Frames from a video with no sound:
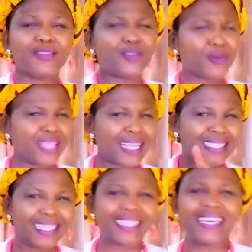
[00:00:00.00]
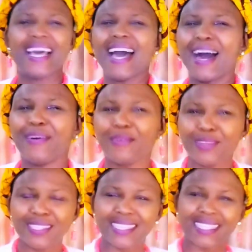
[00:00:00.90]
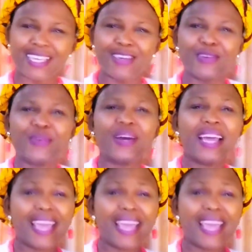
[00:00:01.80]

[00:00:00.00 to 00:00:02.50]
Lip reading: So that's it. I want to see you